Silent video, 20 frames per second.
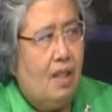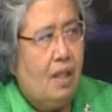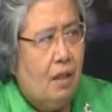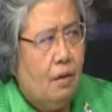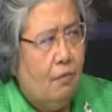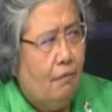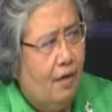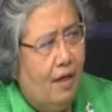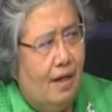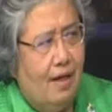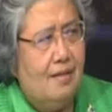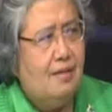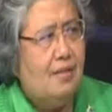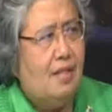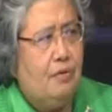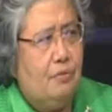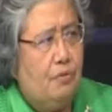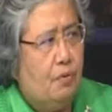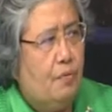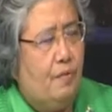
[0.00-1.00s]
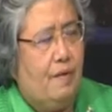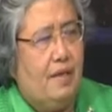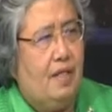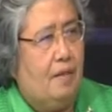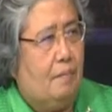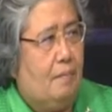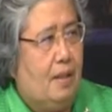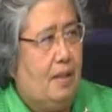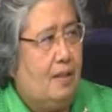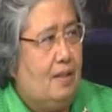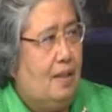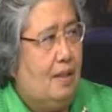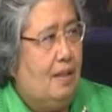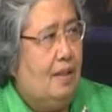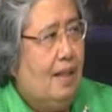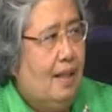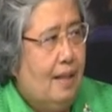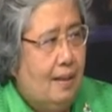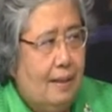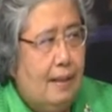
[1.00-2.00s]
Whereas Ayurvedic medicine,
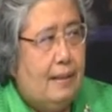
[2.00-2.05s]
they